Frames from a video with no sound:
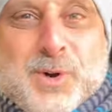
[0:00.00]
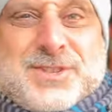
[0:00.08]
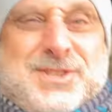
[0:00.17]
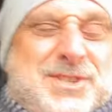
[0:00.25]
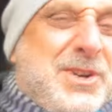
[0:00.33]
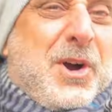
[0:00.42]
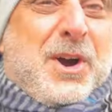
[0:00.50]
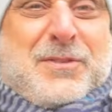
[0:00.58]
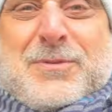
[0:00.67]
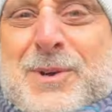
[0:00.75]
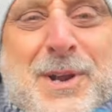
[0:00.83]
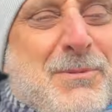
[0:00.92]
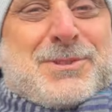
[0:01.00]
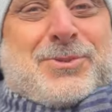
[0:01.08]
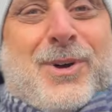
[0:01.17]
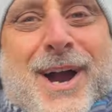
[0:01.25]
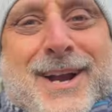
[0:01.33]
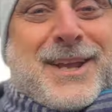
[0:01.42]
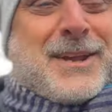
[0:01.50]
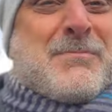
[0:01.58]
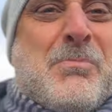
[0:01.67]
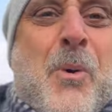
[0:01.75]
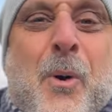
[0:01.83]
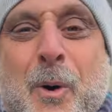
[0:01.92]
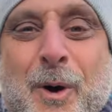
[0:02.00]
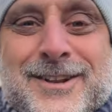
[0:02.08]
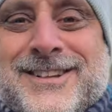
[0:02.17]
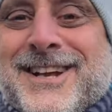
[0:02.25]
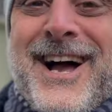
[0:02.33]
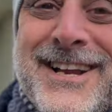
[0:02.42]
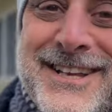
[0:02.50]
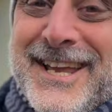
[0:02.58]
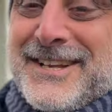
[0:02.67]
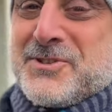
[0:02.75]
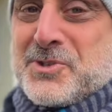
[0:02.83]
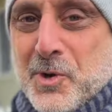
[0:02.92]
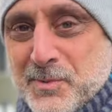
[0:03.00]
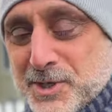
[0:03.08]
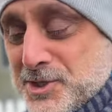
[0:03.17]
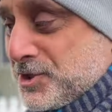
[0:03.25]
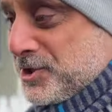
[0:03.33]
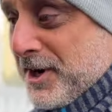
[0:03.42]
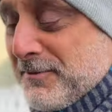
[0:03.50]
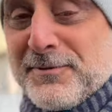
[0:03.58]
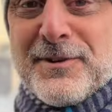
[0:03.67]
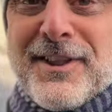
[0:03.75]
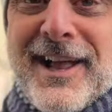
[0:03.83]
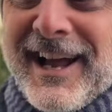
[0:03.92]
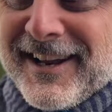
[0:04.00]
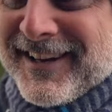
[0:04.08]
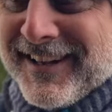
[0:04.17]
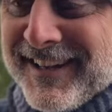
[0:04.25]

scarf when I was riding, and boy, did I get so much shit for that.